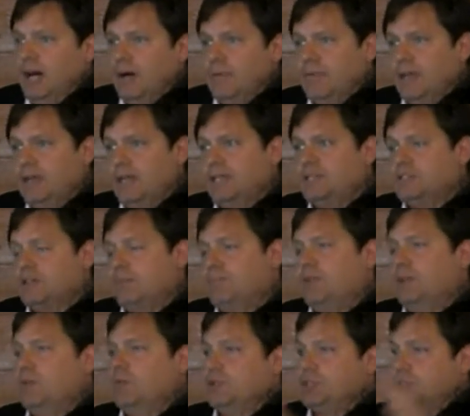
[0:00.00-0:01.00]
They need
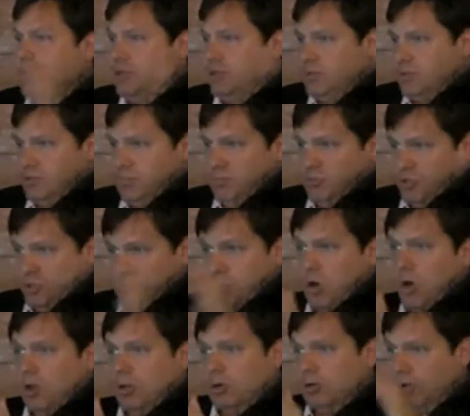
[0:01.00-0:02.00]
something which is
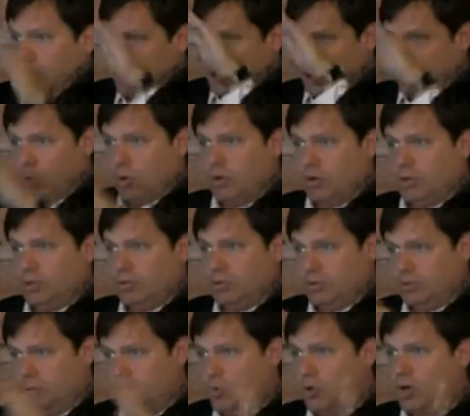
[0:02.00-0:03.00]
smaller and shorter
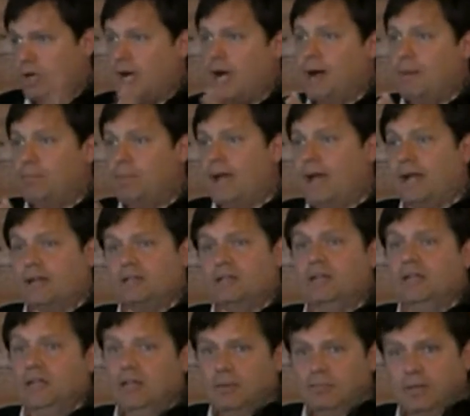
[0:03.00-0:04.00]
and more compact
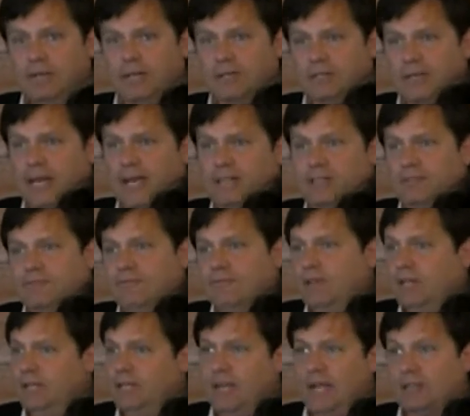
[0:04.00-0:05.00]
because it has to
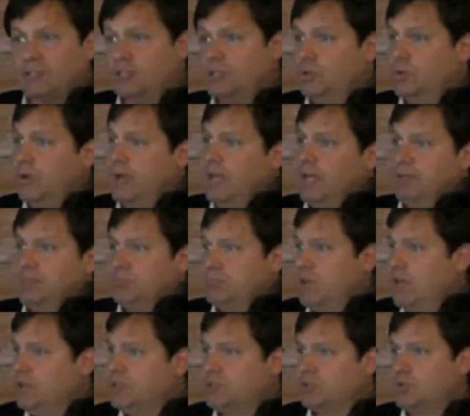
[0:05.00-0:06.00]
fit next to a
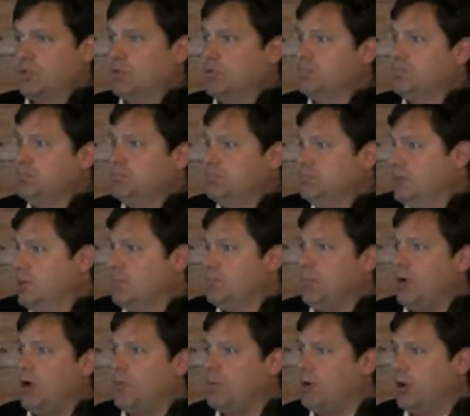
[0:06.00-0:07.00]
school
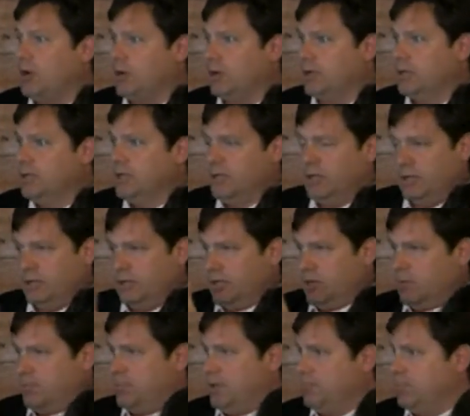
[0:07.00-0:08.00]
ballpark,
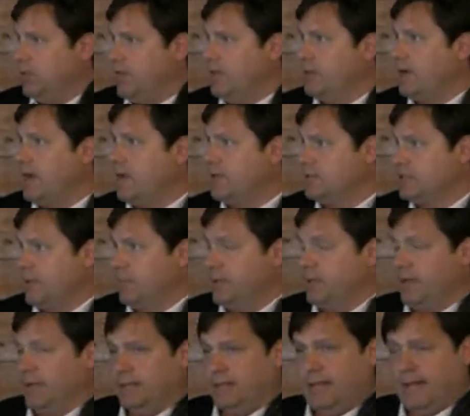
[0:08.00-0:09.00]
a playground, something
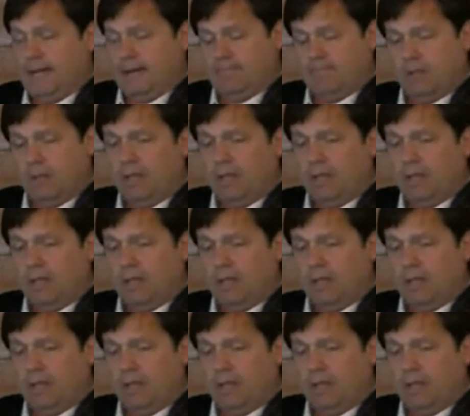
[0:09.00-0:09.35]
like that.